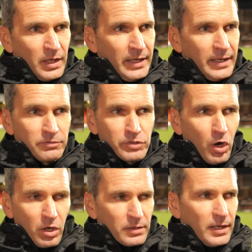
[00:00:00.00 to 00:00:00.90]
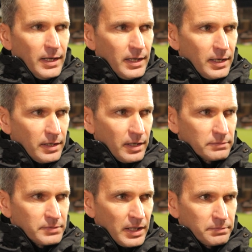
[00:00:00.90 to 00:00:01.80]
I've not.
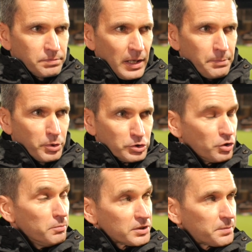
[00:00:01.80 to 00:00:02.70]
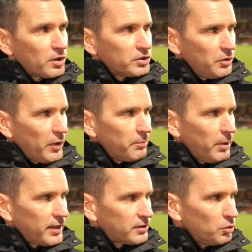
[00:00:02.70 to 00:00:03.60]
I presume it's because he went
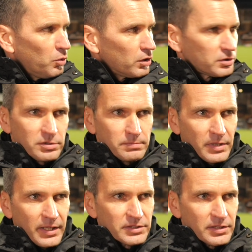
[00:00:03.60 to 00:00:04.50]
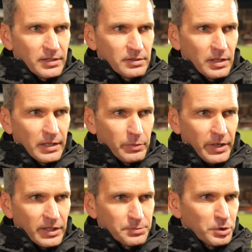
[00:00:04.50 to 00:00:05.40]
back towards the incident
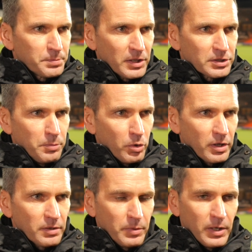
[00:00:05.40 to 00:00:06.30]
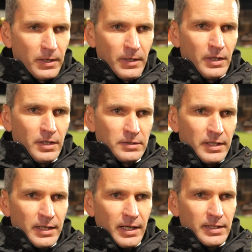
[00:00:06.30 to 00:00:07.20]
where he gets pushed by a supporter. But
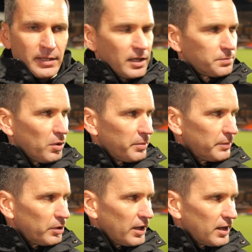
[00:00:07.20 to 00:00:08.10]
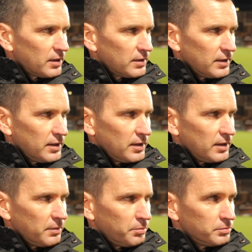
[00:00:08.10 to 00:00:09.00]
I didn't ask Bobby about
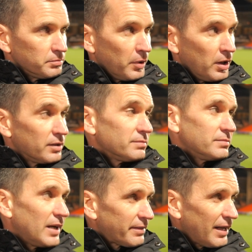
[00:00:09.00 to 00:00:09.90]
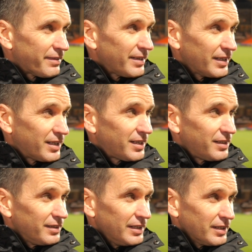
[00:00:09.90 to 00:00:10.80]
that. But I think
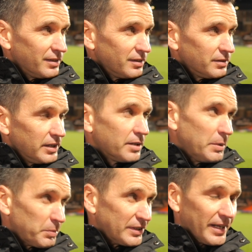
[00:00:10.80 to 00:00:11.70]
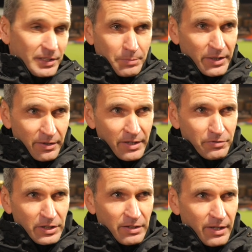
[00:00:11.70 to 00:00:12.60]
he can be protected by the
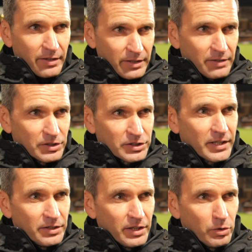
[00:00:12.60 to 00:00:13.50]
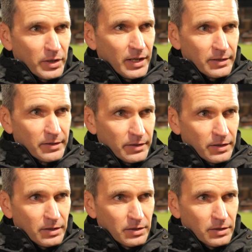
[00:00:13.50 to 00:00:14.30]
referee rather than giving a second yellow card, I think.